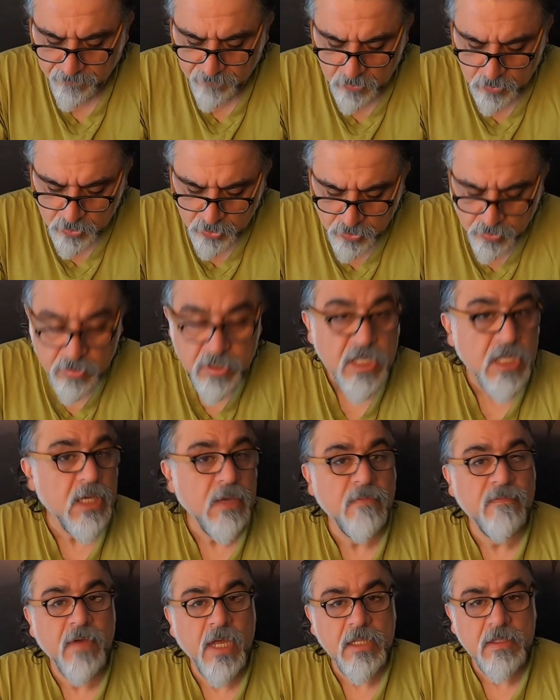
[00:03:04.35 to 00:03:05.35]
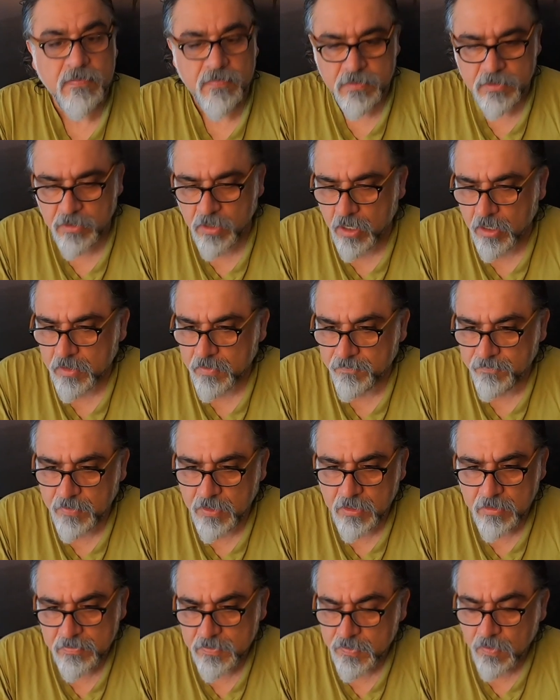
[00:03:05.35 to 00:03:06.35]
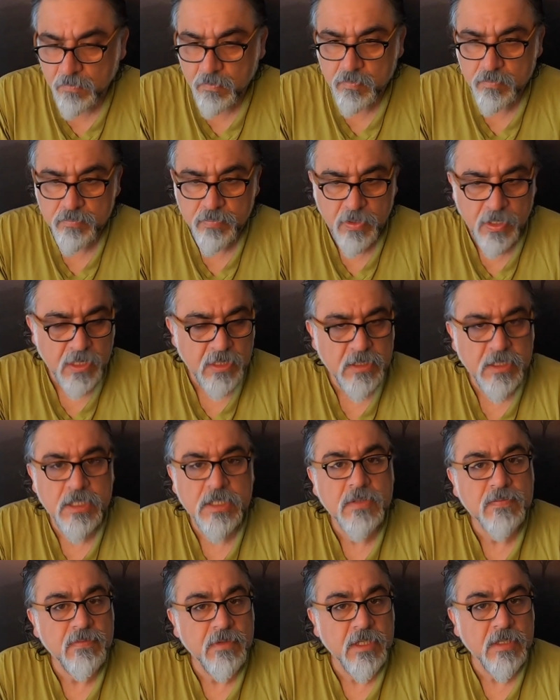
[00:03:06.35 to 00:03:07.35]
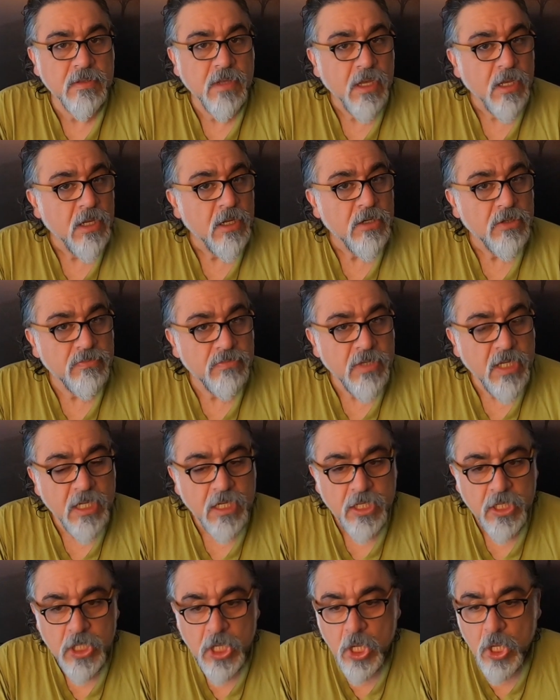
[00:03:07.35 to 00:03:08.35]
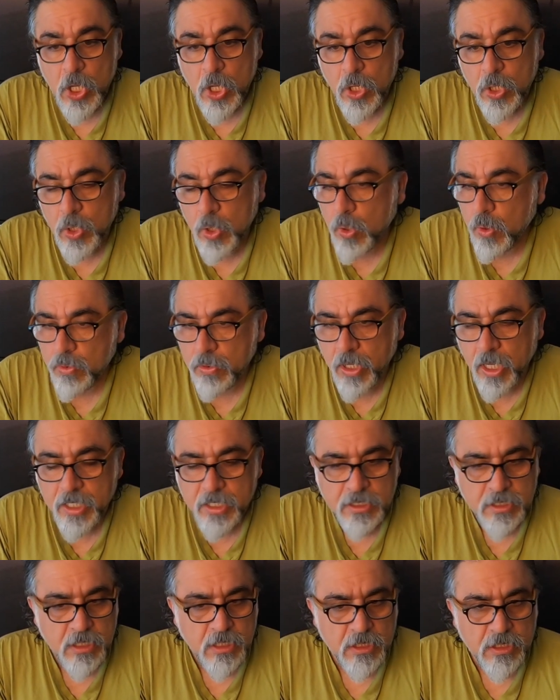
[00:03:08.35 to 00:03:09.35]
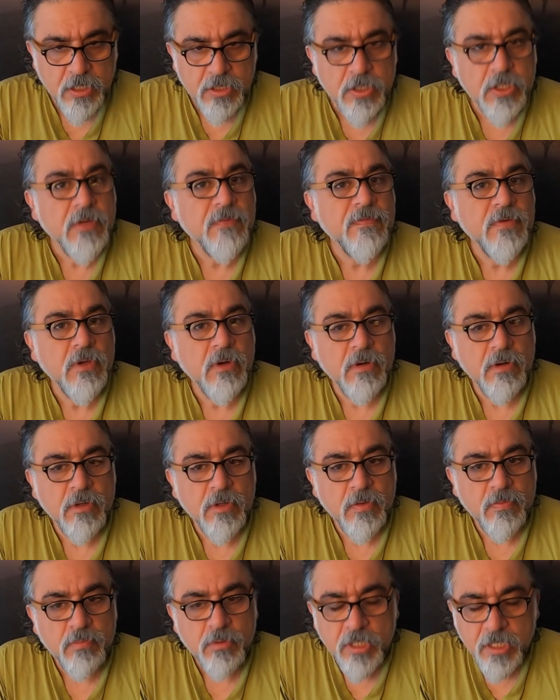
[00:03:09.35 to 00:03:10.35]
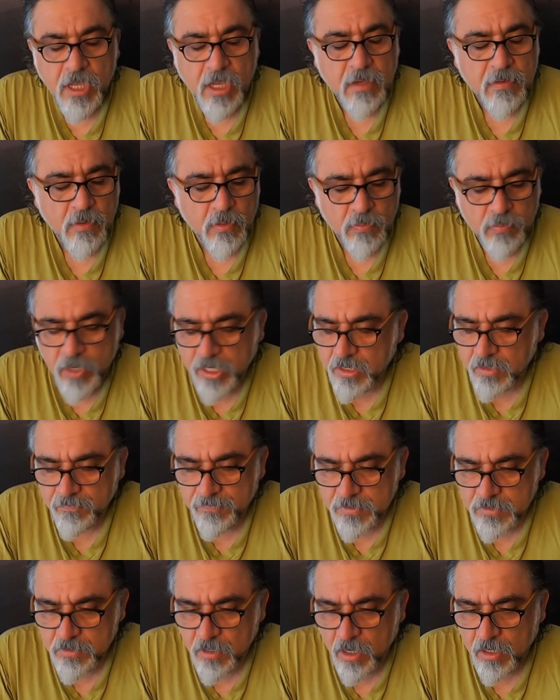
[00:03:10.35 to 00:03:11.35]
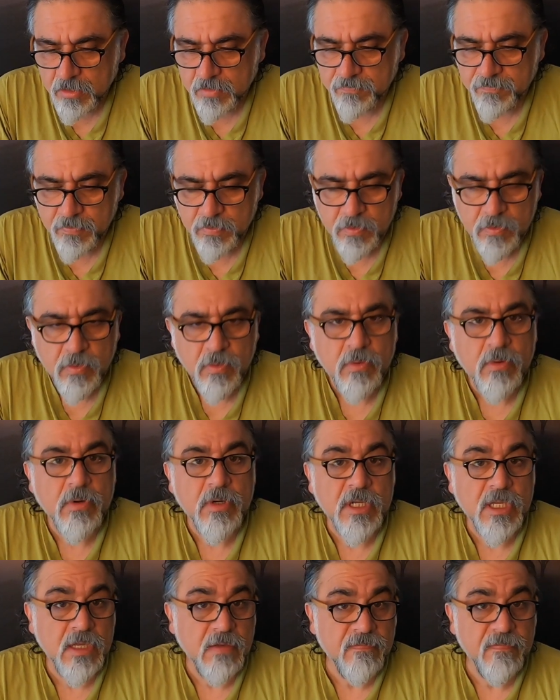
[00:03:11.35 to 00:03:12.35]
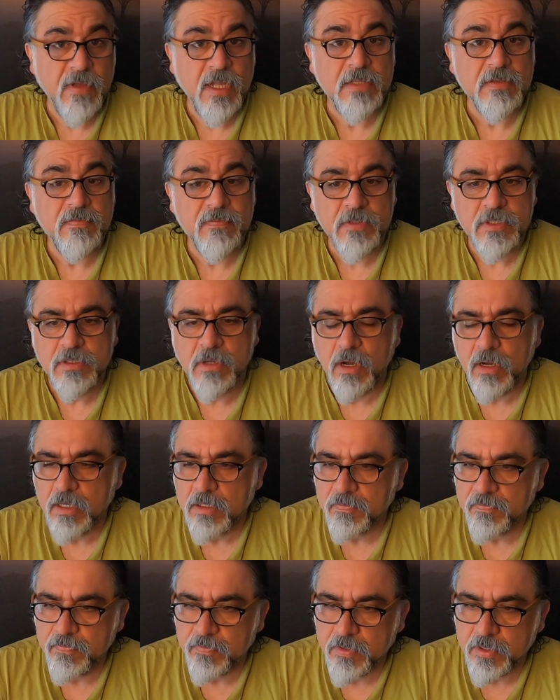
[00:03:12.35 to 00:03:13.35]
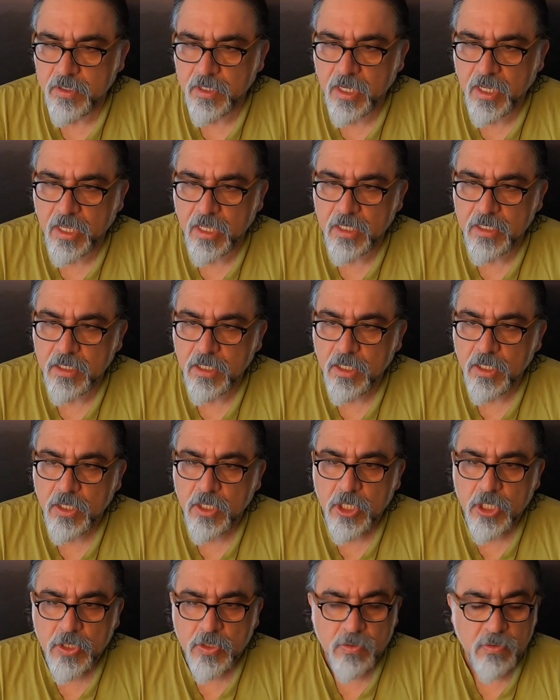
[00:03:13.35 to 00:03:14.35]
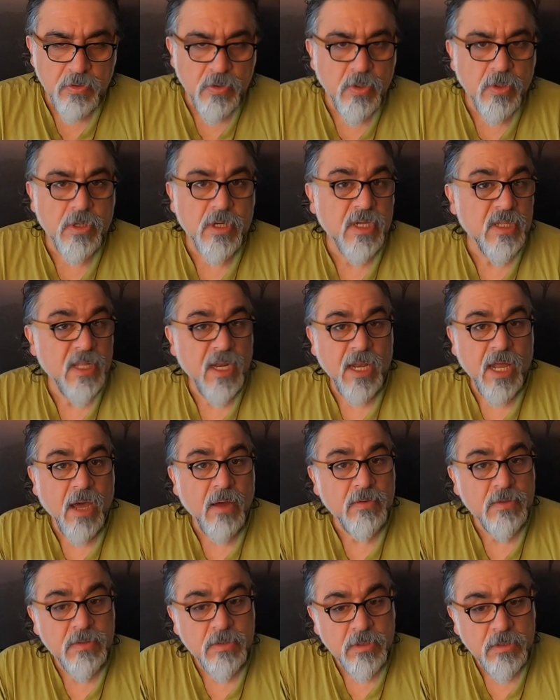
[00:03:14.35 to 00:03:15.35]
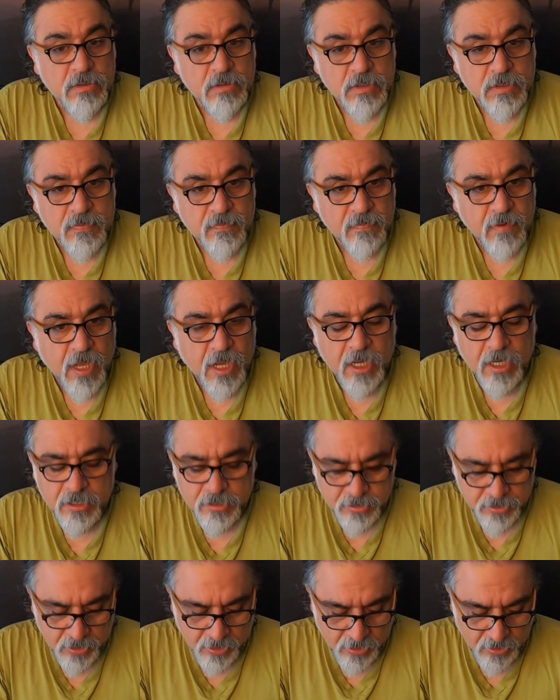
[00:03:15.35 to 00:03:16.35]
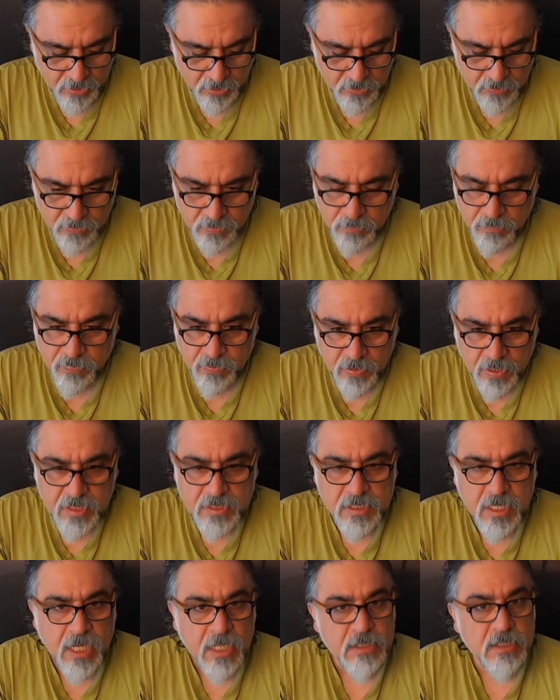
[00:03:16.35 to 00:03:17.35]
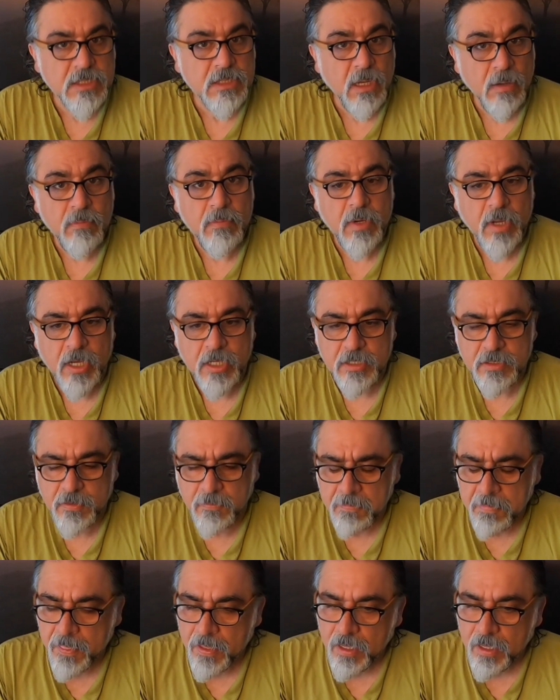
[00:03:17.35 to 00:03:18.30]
If you're shooting event photography, some places with really low light, either if you're a wedding photographer or event photographer and you're not allowed to use flash and the place has some light,